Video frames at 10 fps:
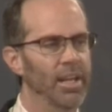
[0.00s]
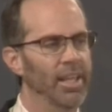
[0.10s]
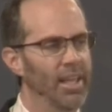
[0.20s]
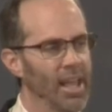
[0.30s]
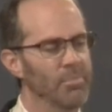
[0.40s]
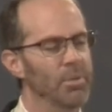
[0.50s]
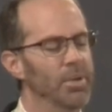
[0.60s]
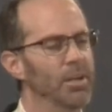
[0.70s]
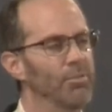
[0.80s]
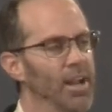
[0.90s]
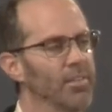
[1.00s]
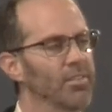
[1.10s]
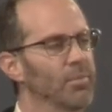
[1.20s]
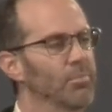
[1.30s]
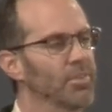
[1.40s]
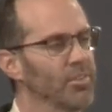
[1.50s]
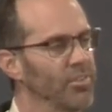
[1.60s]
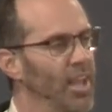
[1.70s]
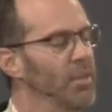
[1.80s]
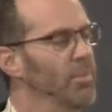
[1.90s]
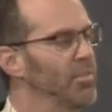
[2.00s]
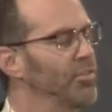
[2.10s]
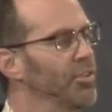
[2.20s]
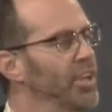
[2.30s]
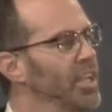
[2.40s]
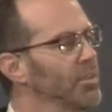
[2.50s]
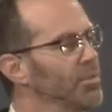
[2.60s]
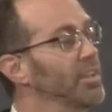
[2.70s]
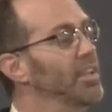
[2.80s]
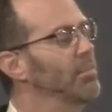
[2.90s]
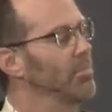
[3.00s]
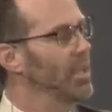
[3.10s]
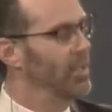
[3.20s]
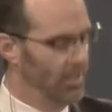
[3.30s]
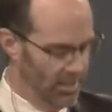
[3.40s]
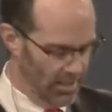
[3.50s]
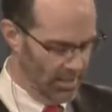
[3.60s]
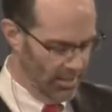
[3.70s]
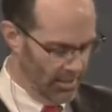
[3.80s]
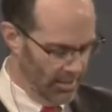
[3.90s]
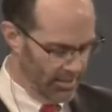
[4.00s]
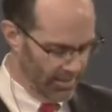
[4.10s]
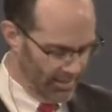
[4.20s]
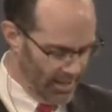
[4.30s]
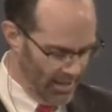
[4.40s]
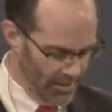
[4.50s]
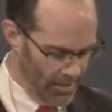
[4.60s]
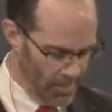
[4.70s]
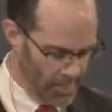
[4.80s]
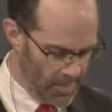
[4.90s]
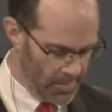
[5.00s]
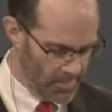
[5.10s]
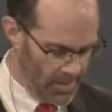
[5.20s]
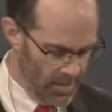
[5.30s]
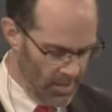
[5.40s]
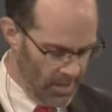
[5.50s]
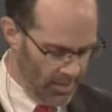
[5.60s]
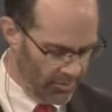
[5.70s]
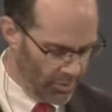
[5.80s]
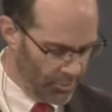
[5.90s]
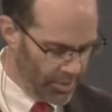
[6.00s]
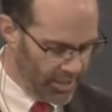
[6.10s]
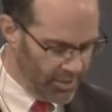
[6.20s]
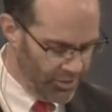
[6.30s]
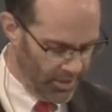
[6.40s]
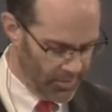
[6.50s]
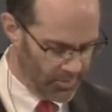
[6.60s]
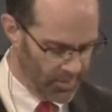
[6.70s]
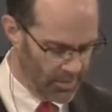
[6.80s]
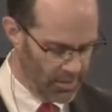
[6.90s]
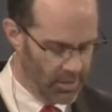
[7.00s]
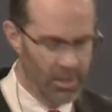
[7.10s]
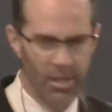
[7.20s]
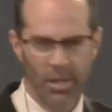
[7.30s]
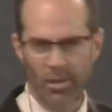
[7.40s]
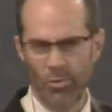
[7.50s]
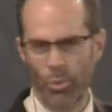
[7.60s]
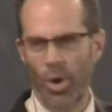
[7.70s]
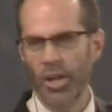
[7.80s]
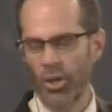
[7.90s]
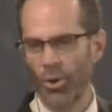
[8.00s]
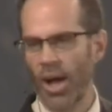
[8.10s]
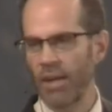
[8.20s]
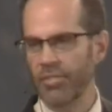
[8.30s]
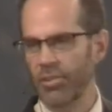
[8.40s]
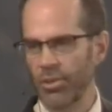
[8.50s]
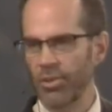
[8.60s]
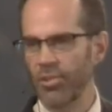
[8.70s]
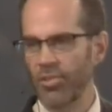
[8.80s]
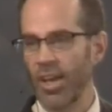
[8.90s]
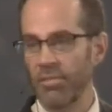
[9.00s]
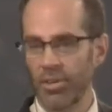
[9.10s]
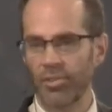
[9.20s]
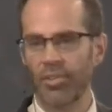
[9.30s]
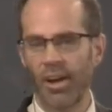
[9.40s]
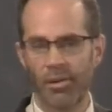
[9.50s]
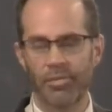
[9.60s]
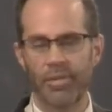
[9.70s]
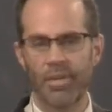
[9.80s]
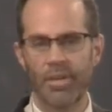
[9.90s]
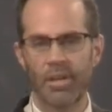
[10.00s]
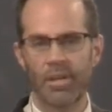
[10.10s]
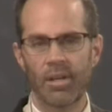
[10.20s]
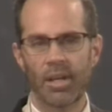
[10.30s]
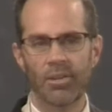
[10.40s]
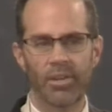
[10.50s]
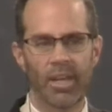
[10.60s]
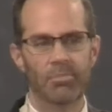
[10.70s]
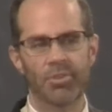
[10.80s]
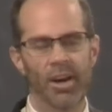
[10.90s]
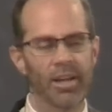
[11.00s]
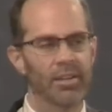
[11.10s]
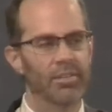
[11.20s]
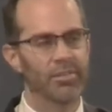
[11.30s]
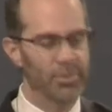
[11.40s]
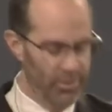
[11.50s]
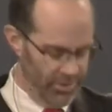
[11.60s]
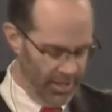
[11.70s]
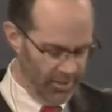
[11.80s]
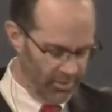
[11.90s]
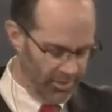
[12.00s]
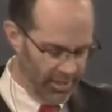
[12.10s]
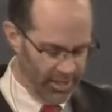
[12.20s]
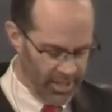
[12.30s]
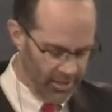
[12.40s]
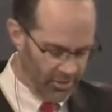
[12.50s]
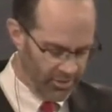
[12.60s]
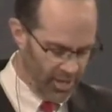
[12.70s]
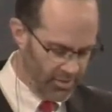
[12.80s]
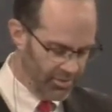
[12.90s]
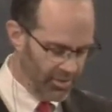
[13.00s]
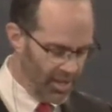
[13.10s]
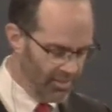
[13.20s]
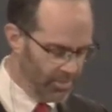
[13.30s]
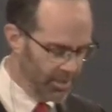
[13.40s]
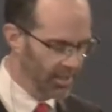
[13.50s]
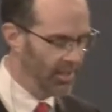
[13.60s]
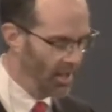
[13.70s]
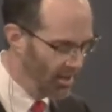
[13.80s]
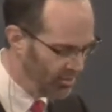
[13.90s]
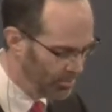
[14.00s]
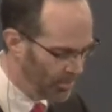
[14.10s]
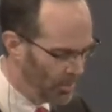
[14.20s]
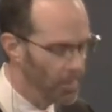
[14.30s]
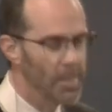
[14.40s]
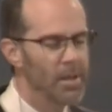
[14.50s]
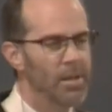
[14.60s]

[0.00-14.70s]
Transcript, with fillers: and he came to be a ransom to set me free and redeem me to God. And so, religion is what you have to do to save yourself. And you keep trying to do things to get yourself saved, but the gospel